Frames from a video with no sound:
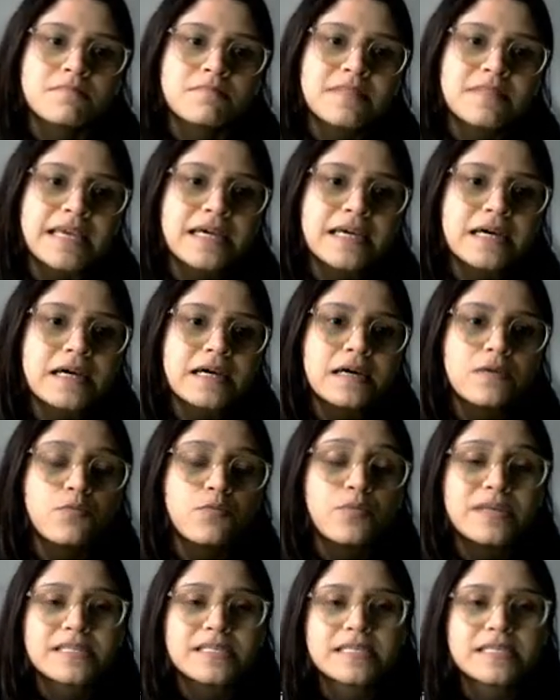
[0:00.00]
like
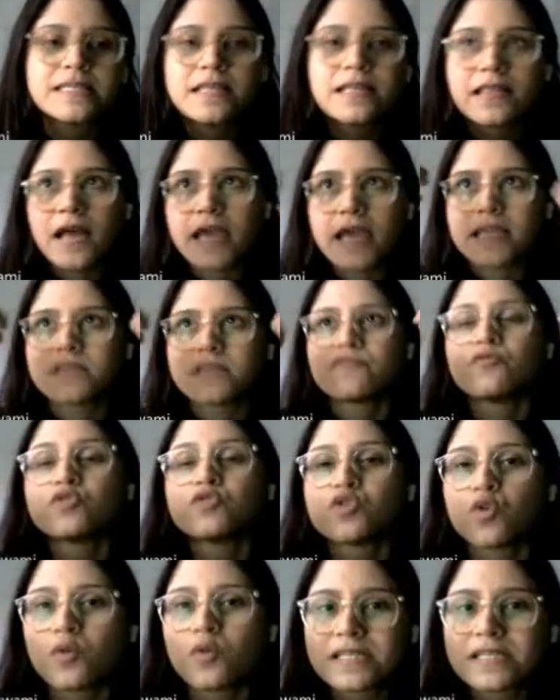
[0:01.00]
we see the light,
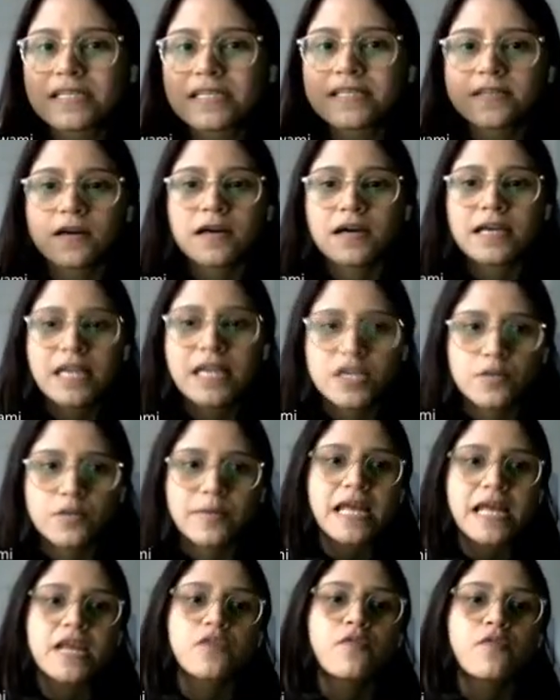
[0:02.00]
photons, these are
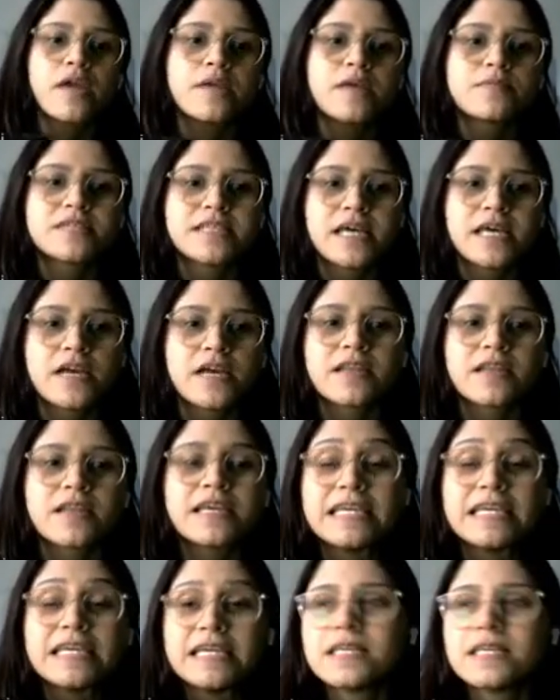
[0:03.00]
electromagnetic waves, then
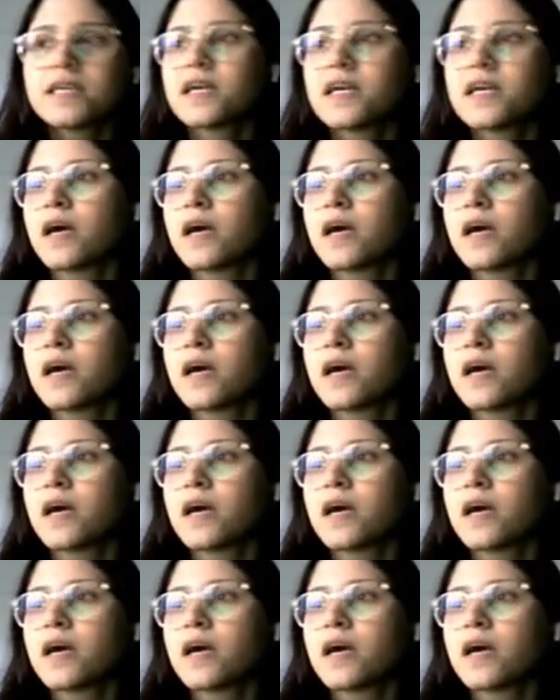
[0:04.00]
heat,